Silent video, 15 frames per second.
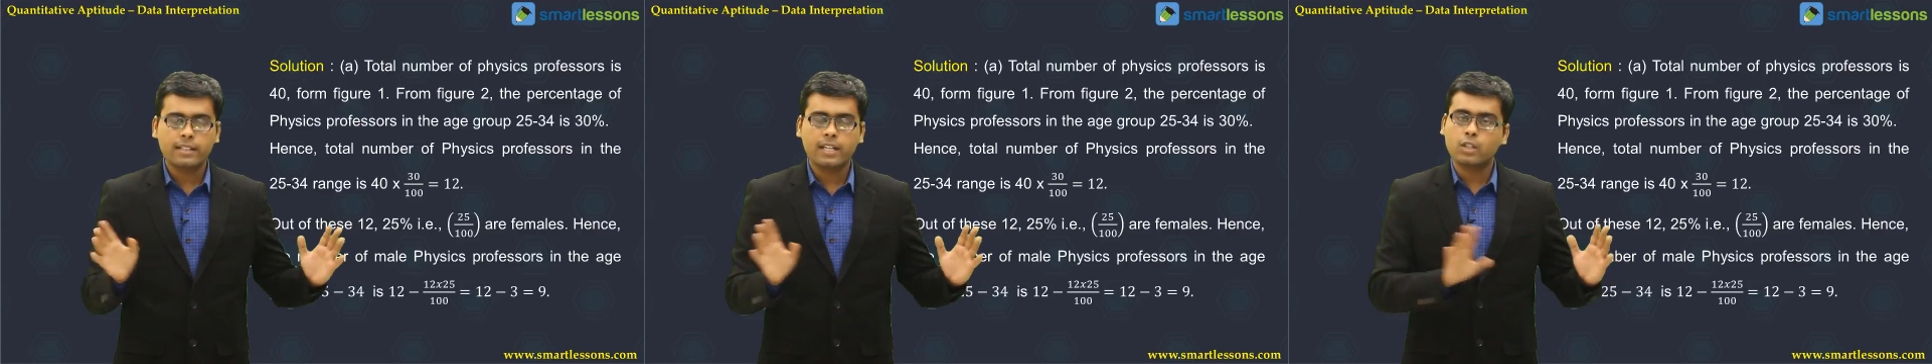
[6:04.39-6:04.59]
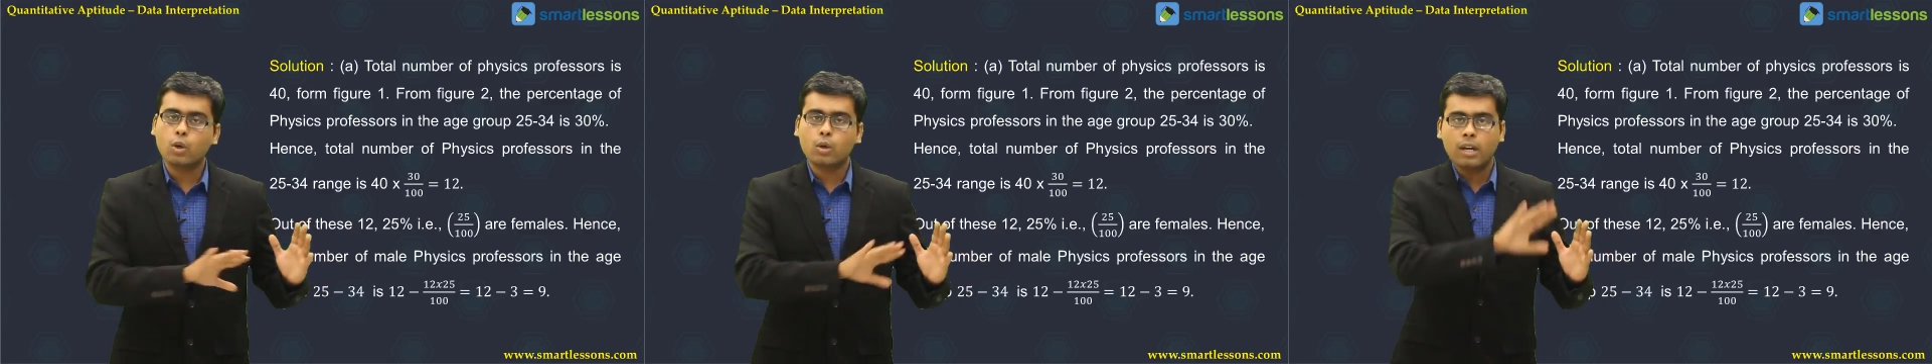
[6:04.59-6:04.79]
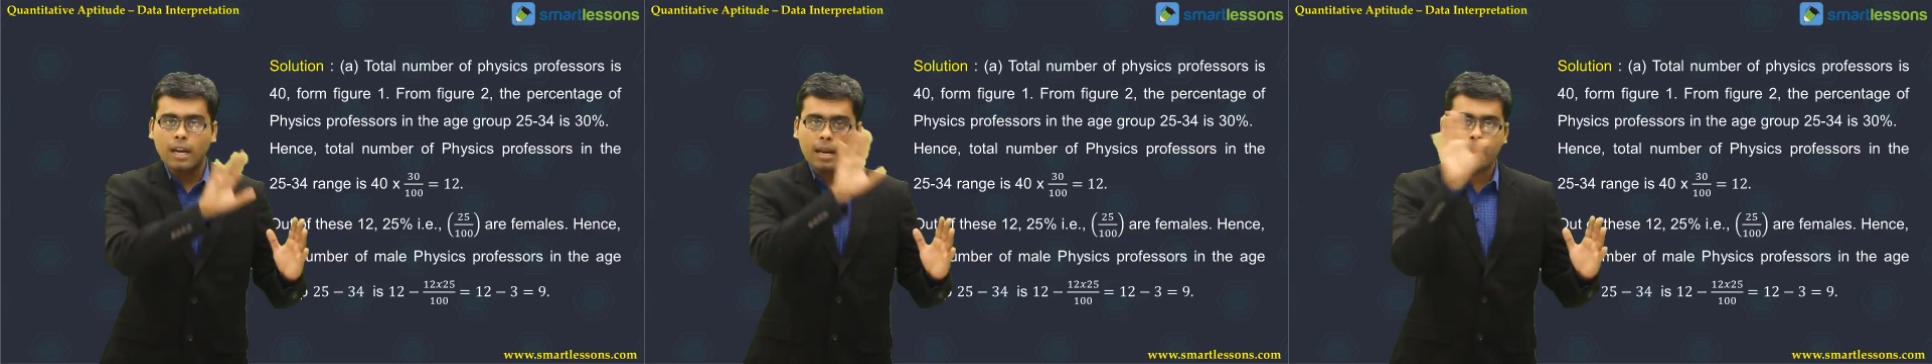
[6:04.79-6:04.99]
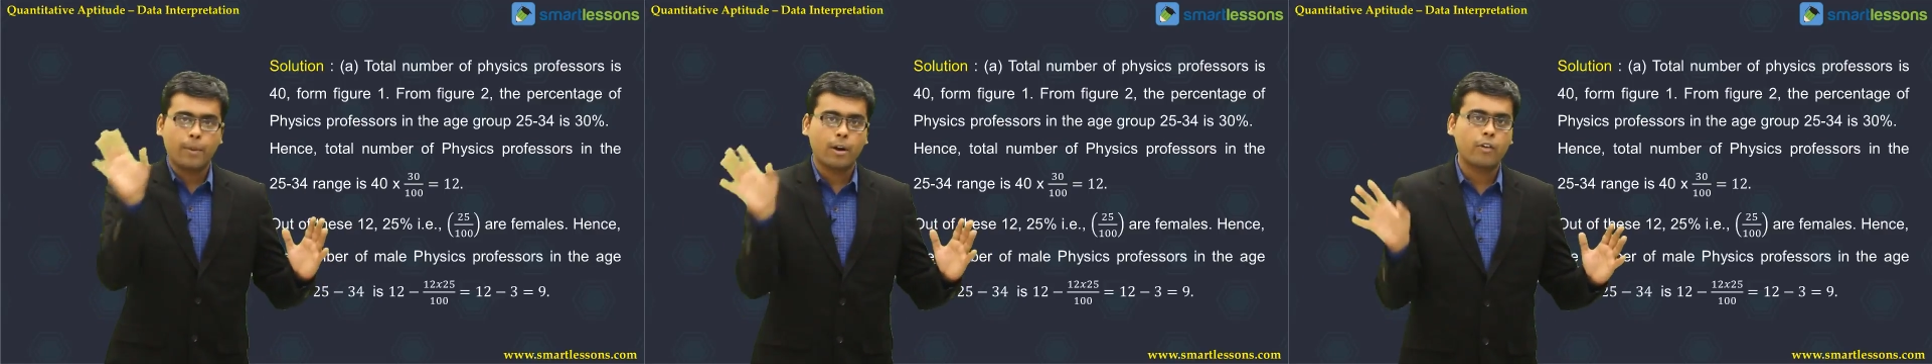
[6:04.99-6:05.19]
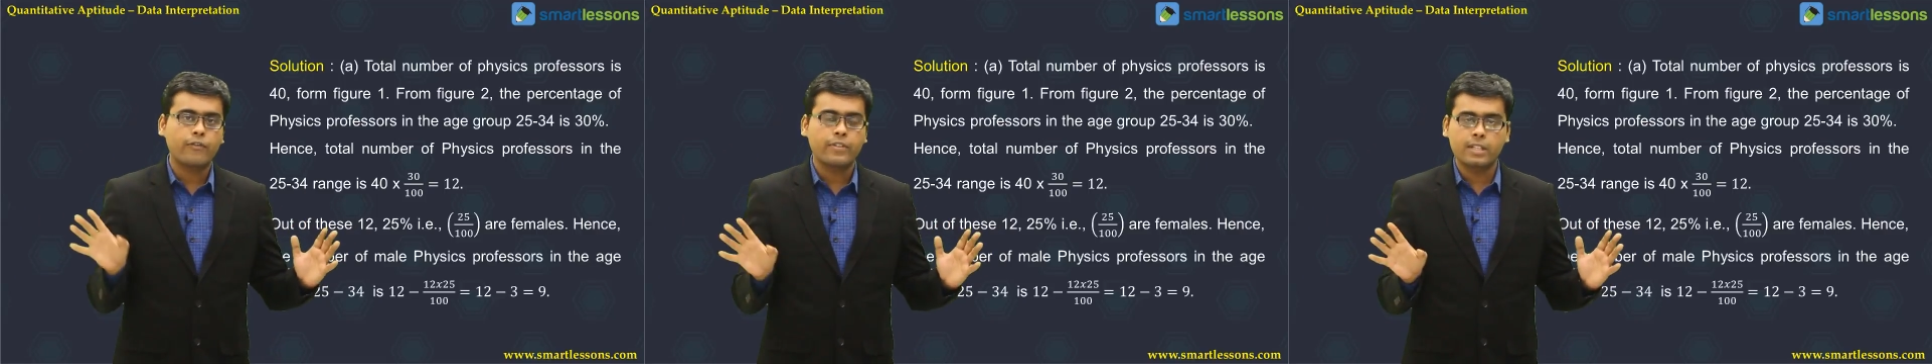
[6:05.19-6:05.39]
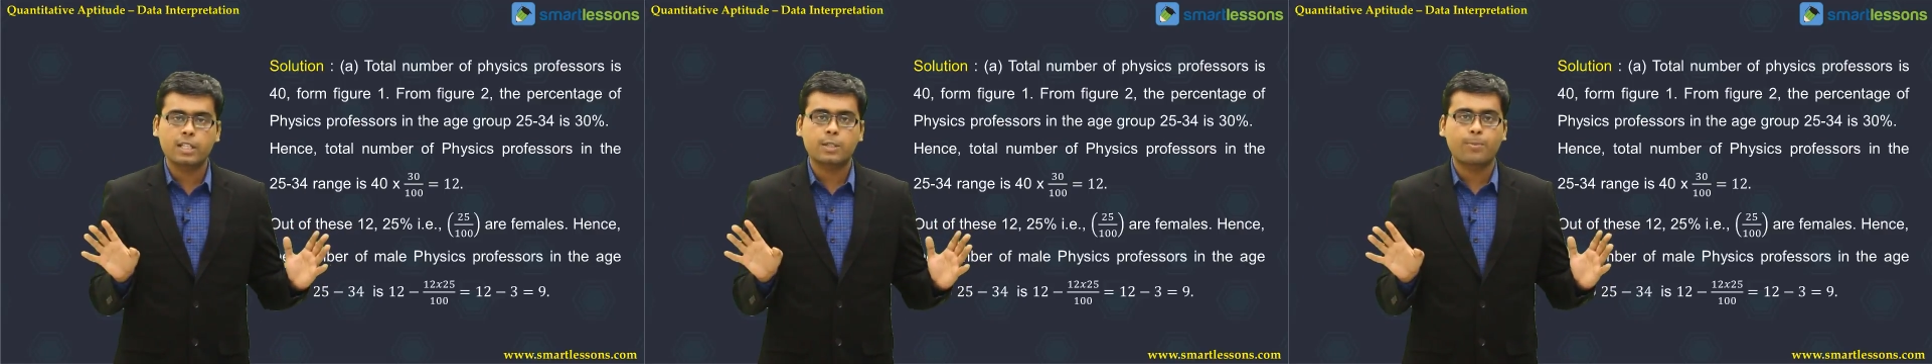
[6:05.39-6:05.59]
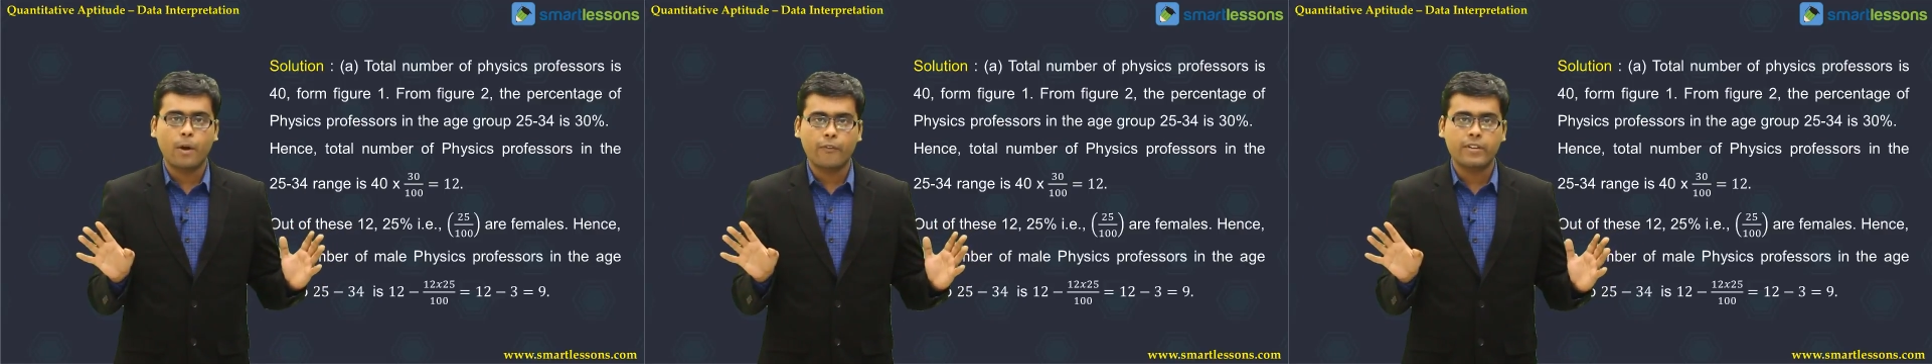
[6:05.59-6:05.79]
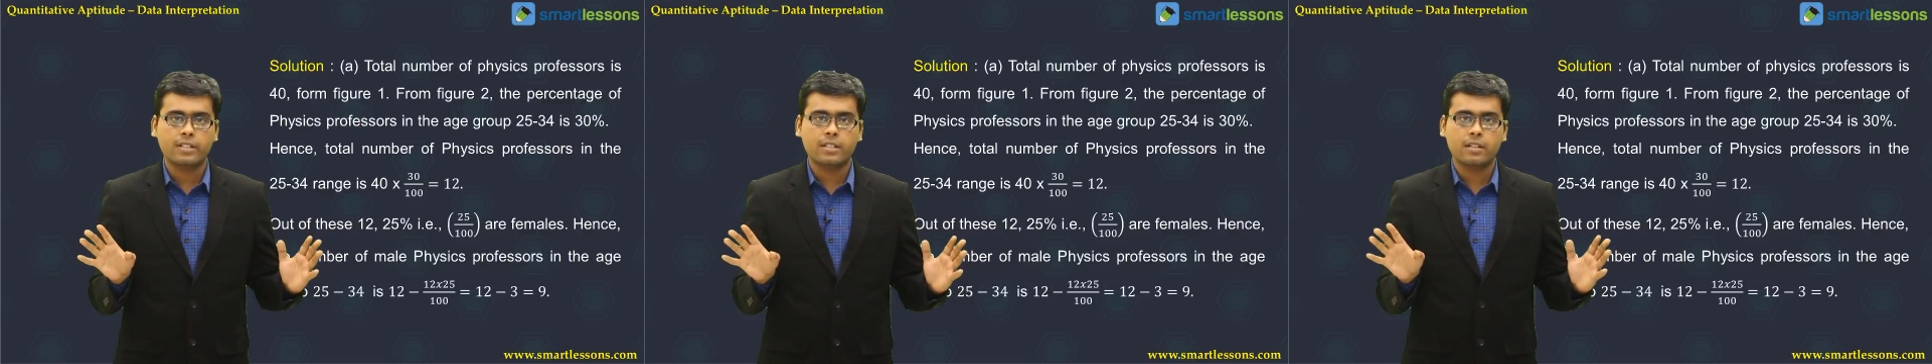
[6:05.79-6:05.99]
the total number of physics
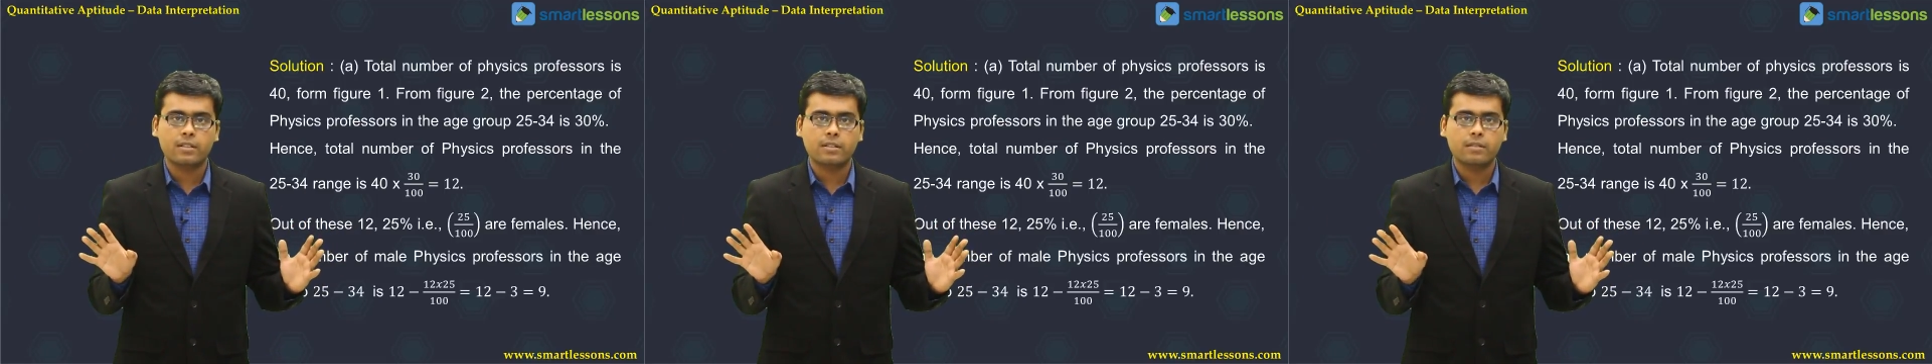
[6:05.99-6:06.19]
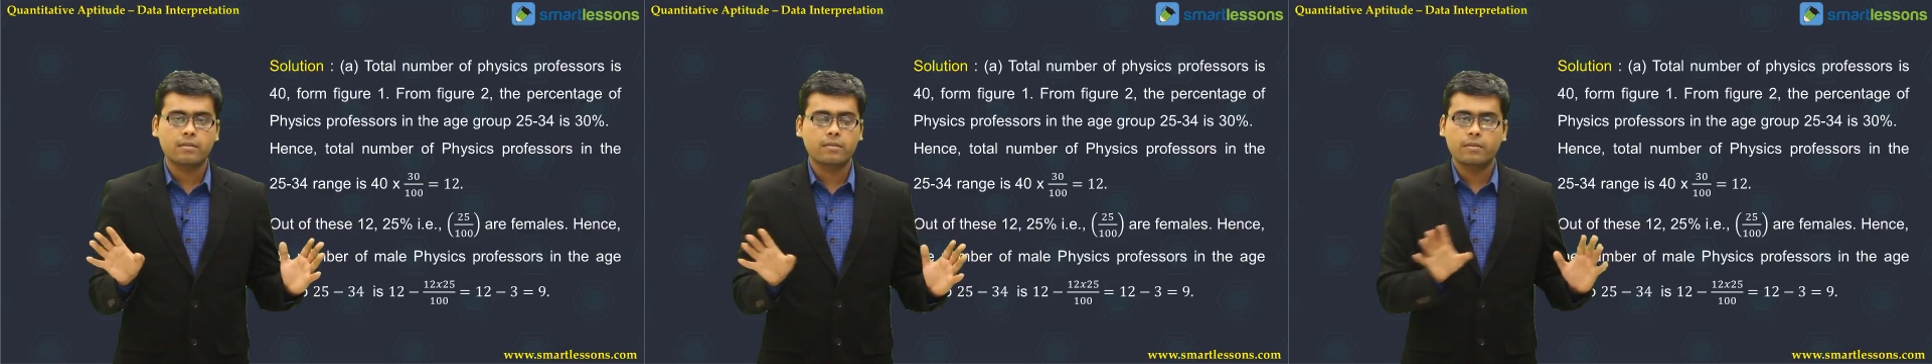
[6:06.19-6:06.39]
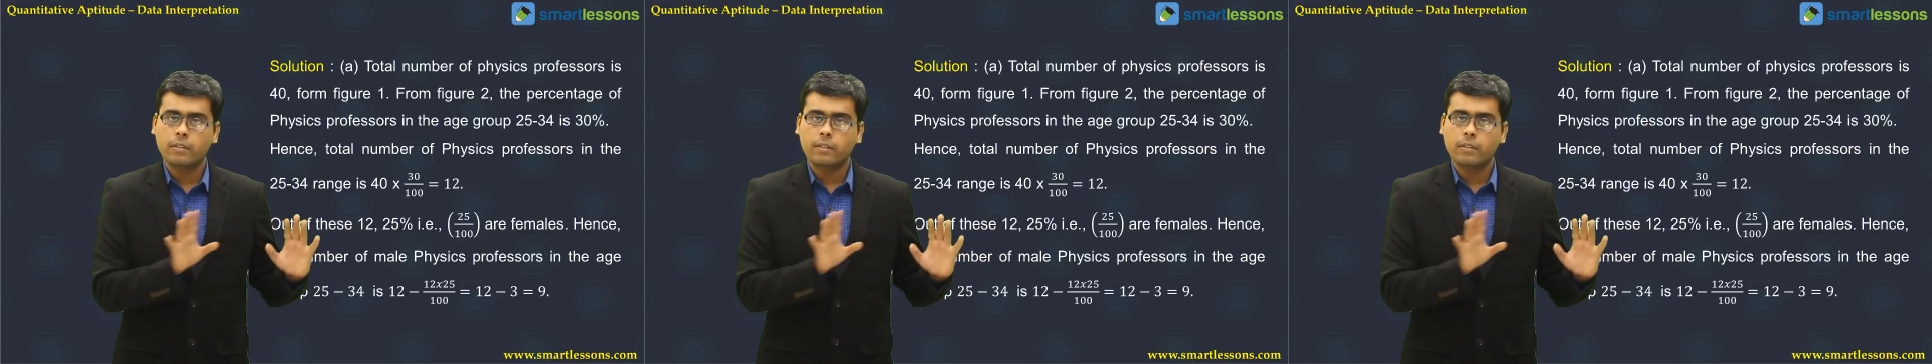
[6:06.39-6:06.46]
professors.